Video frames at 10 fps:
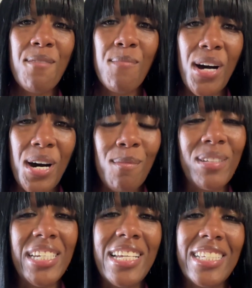mom
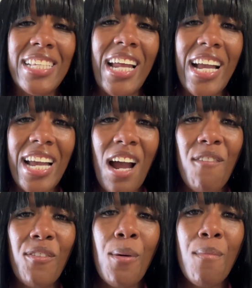jeans that I got
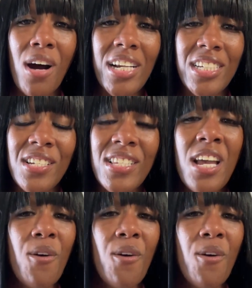from Marshalls.